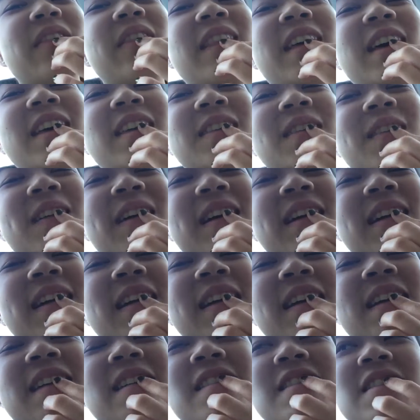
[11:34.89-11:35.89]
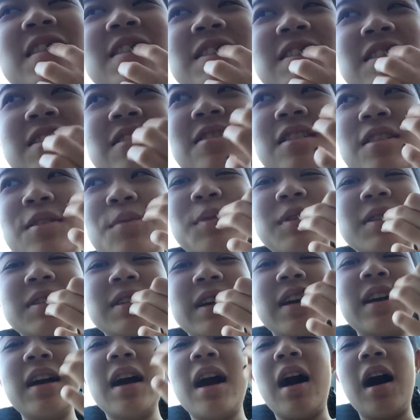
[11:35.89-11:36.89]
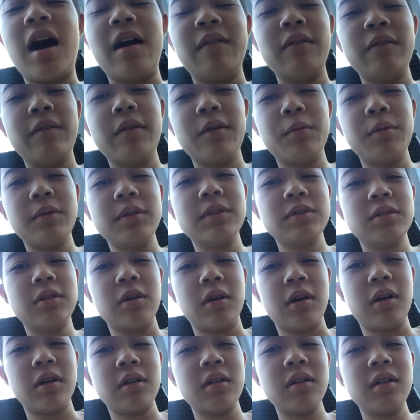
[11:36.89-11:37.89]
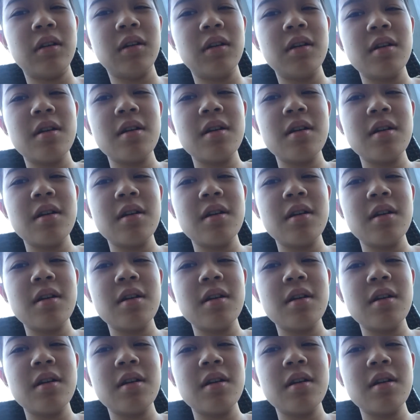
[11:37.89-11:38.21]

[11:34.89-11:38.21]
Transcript: this one, so it was like half of it was gone,